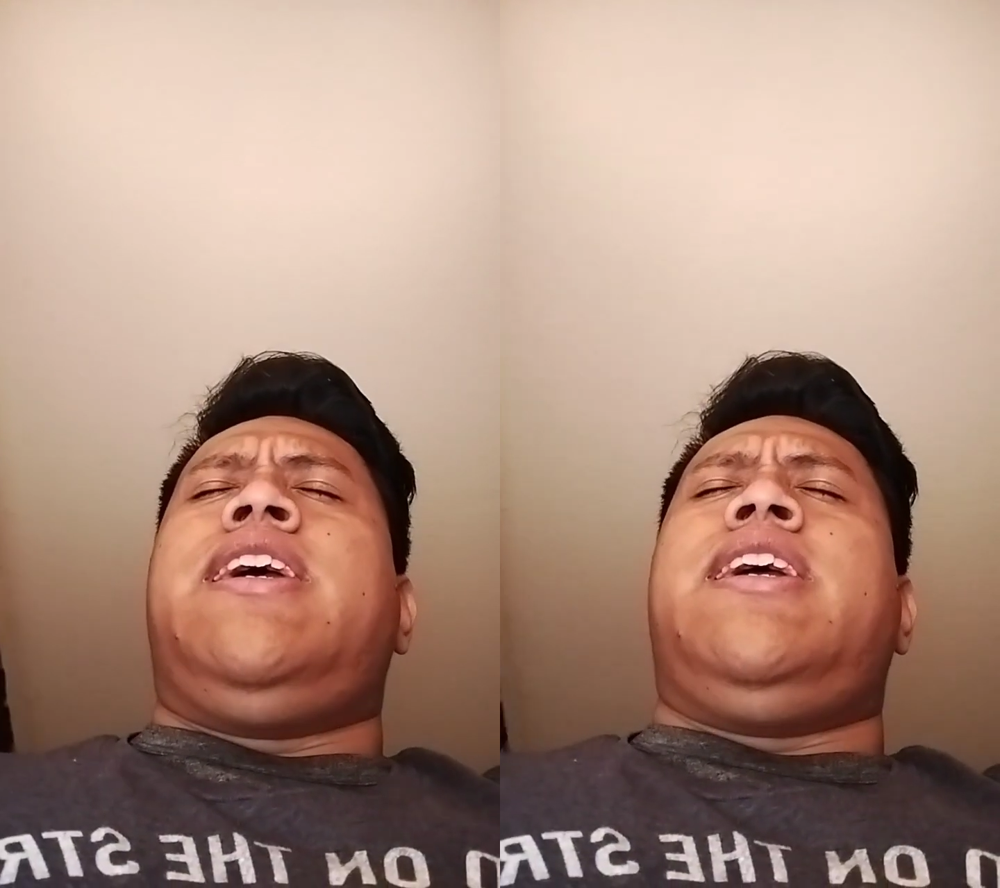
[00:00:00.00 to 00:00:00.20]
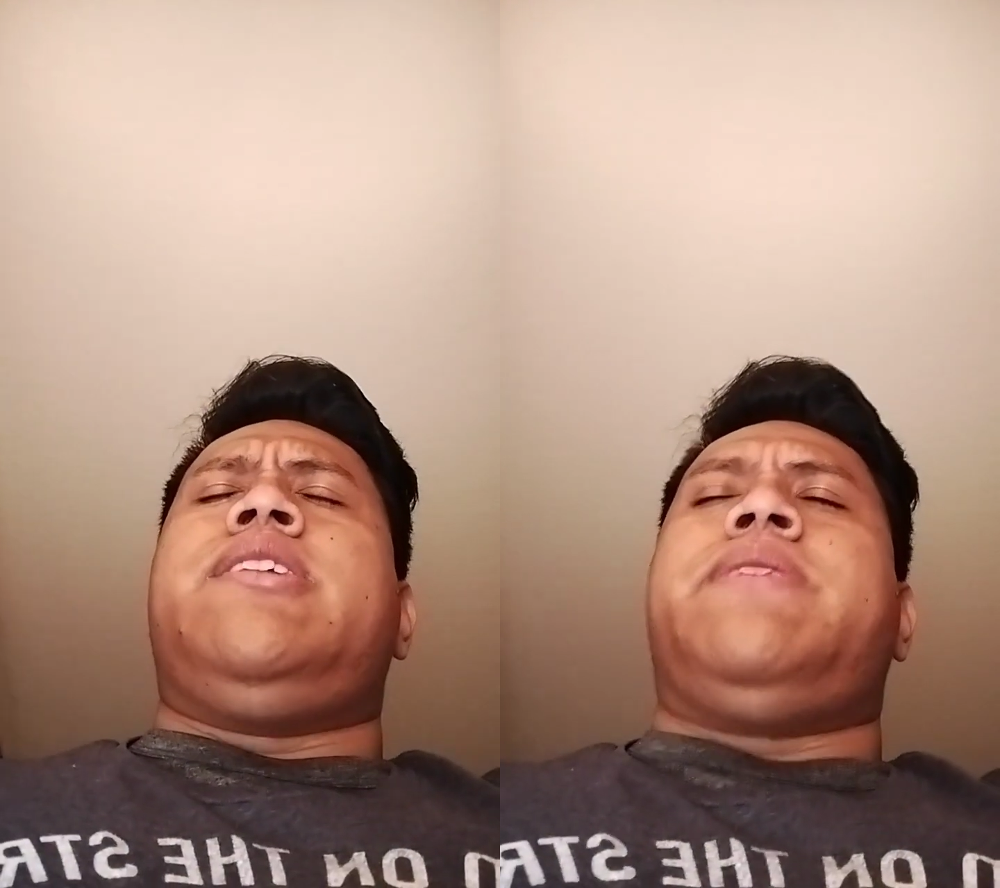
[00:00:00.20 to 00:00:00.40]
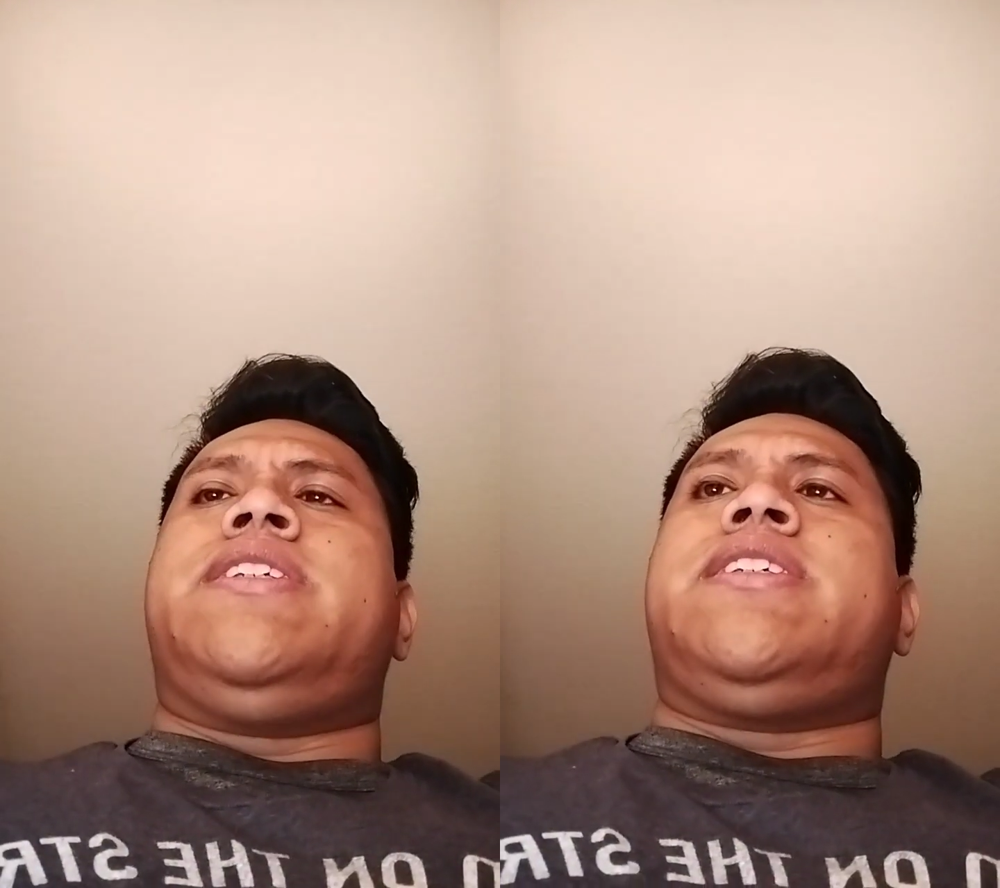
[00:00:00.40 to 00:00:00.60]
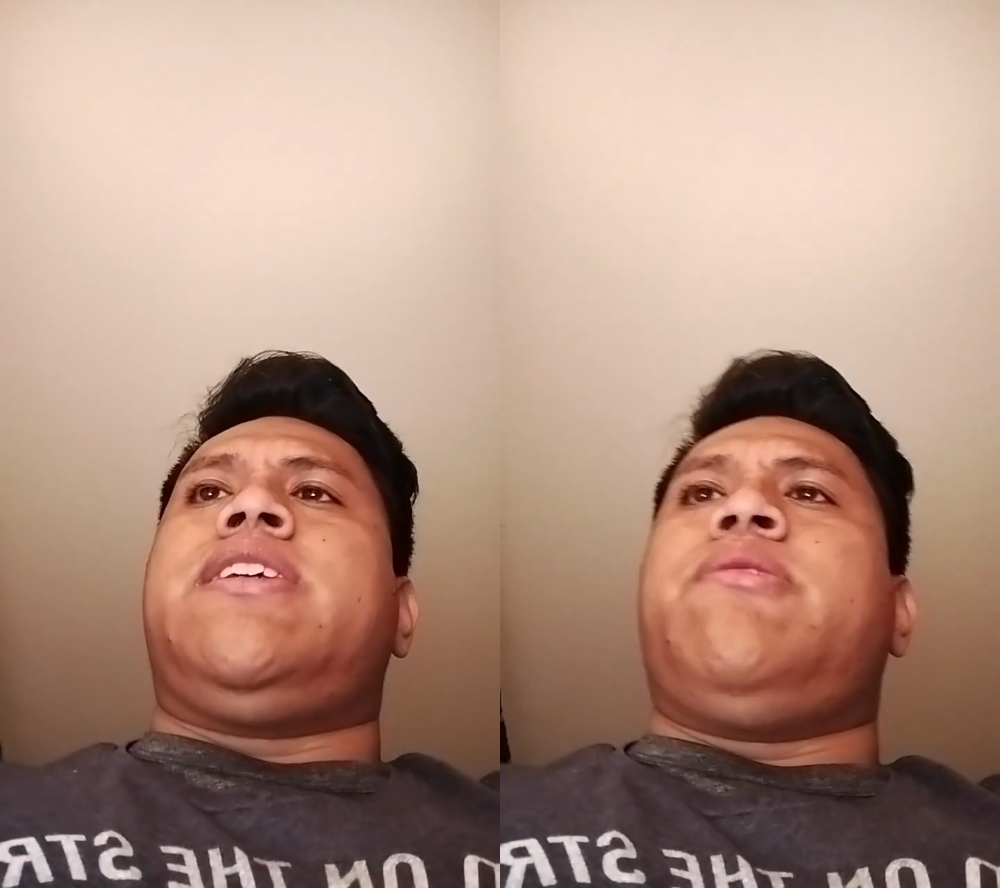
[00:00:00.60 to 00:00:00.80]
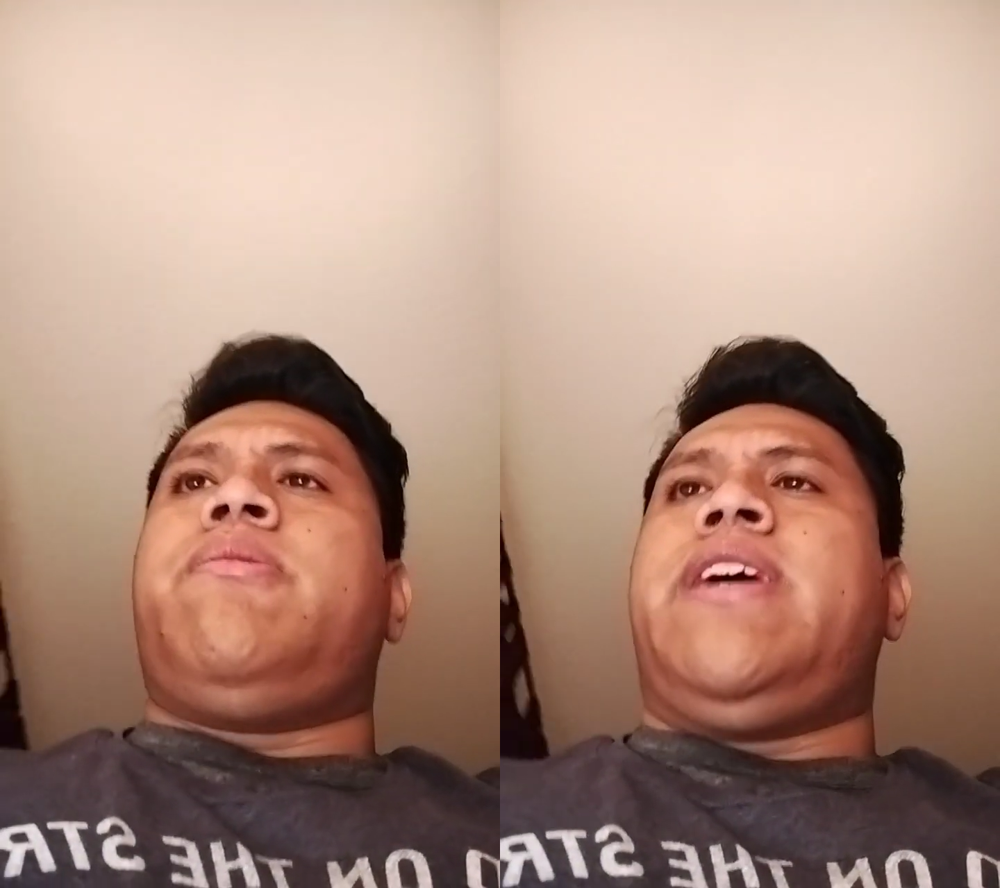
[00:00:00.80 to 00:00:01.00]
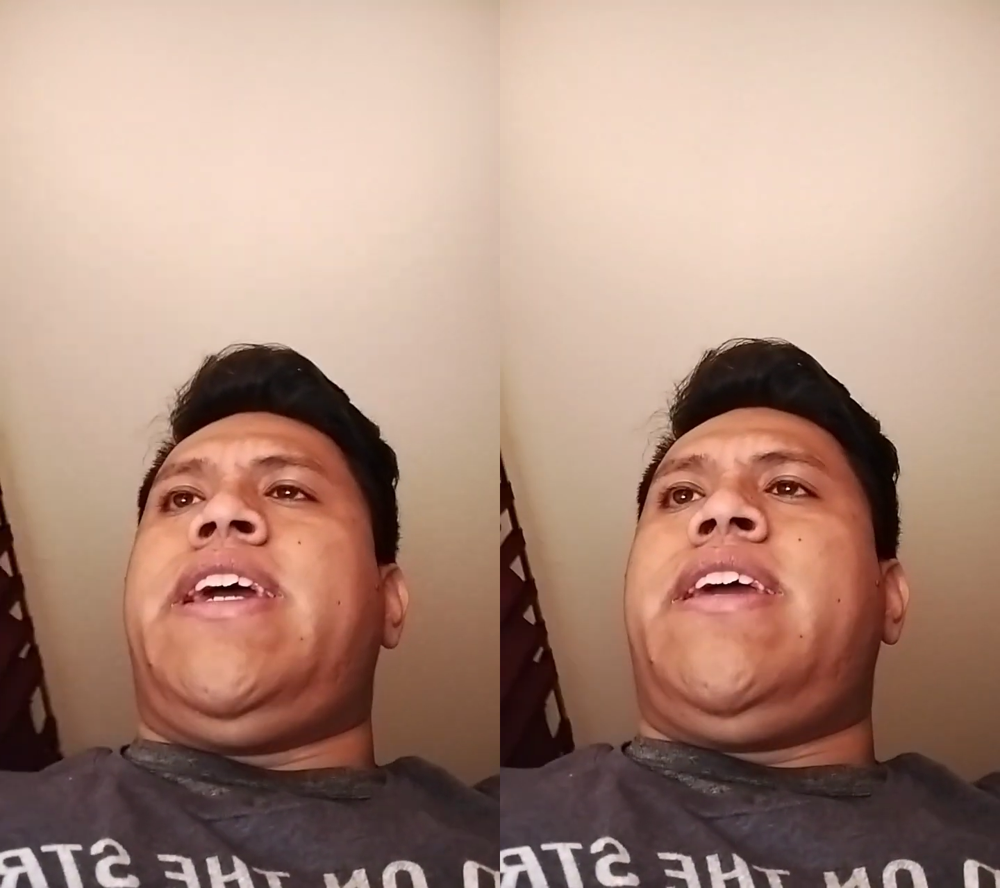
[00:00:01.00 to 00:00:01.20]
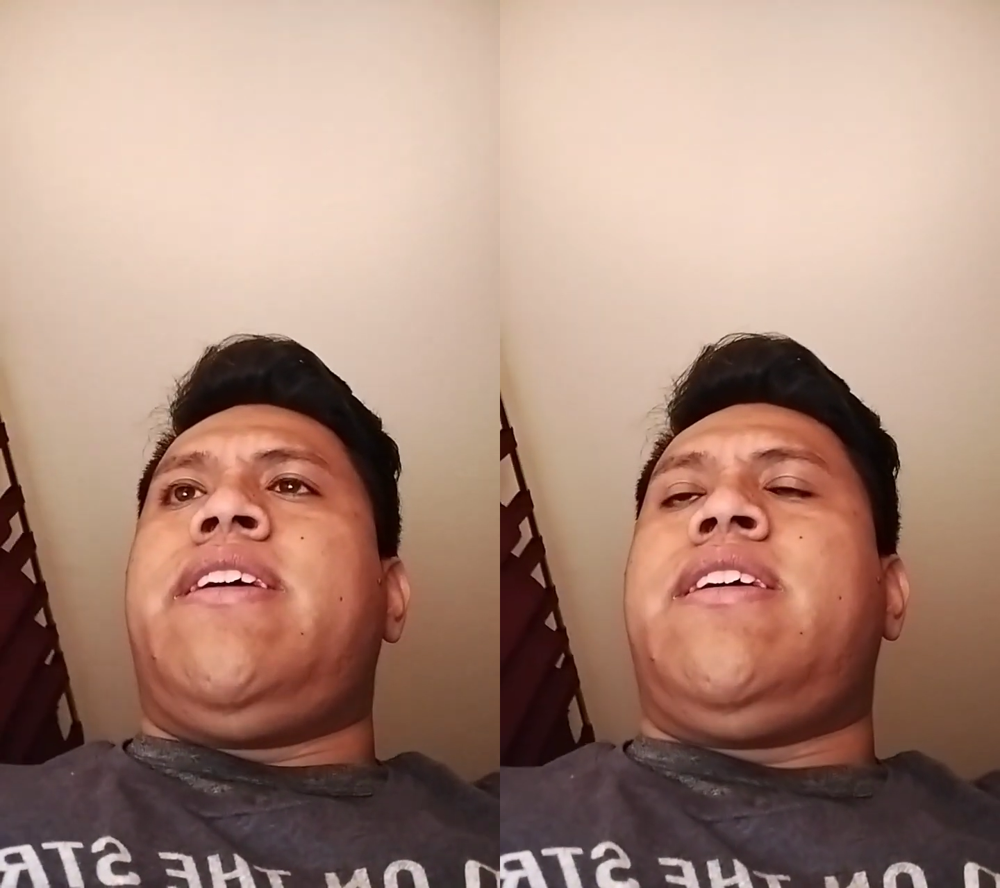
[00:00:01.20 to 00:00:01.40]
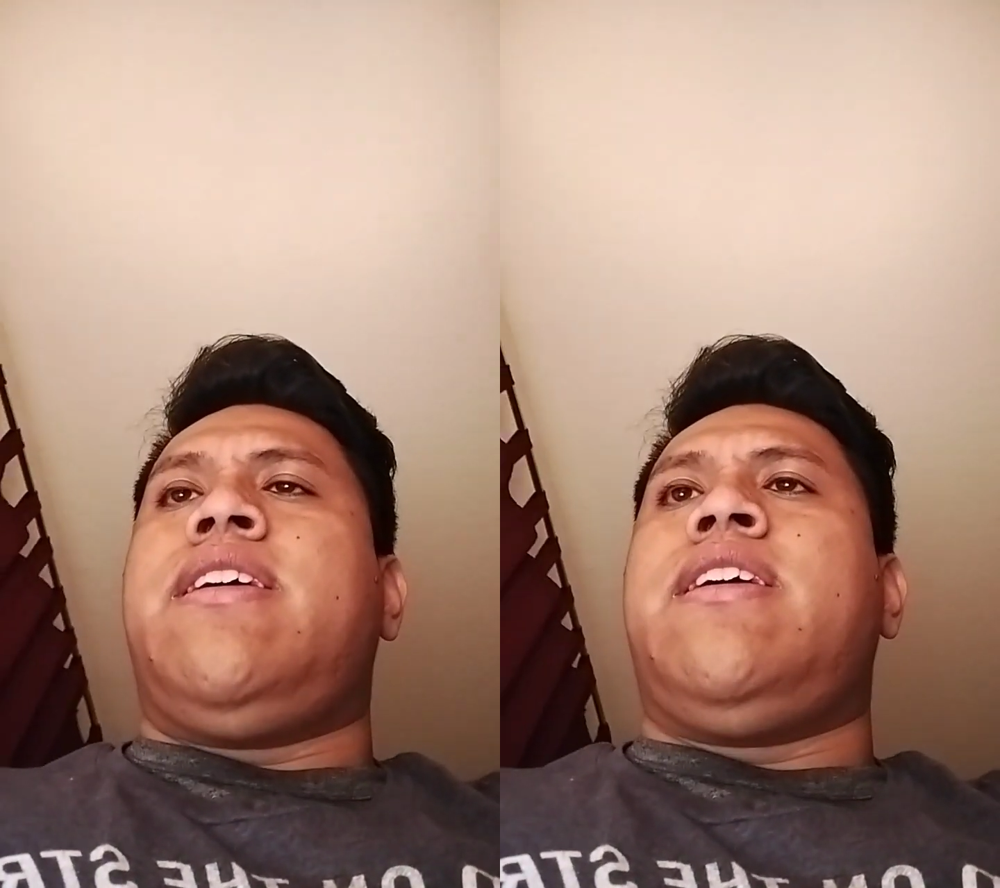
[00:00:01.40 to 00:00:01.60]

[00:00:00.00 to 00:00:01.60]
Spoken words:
is basically a way